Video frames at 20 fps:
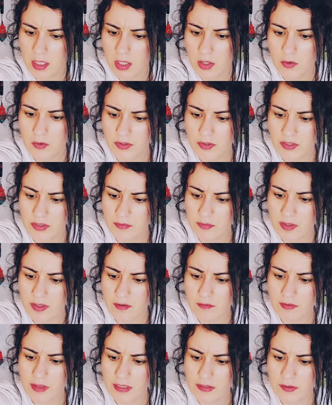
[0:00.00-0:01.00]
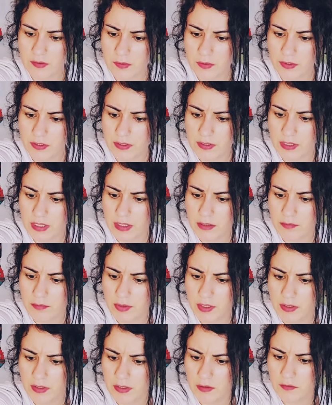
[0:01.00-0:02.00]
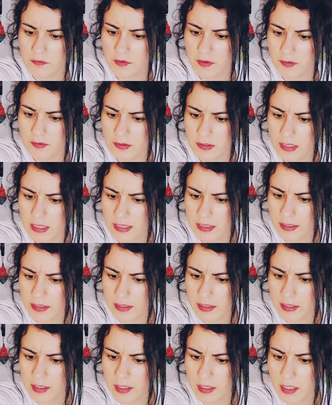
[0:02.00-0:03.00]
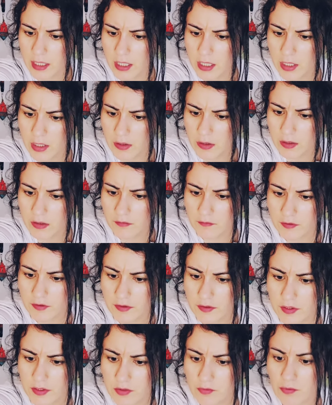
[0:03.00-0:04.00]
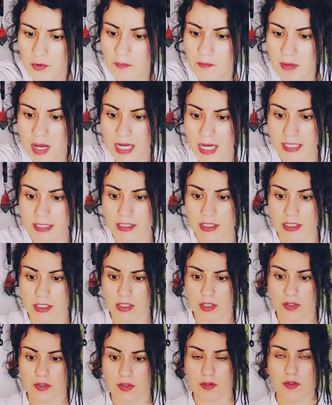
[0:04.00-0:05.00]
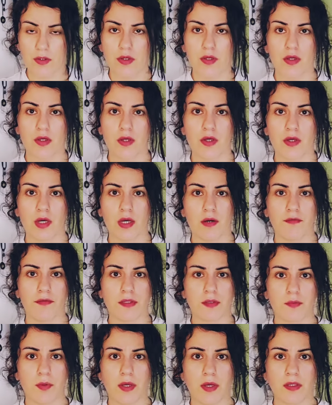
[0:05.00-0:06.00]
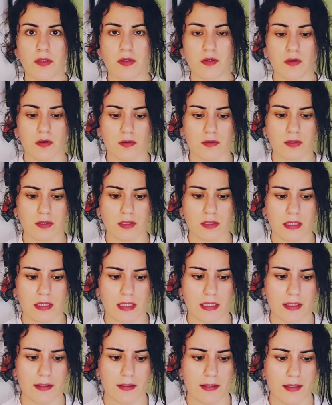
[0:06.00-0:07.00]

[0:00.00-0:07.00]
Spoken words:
Or something of that sort is here, because it feels like the universe is reminding you of this person constantly.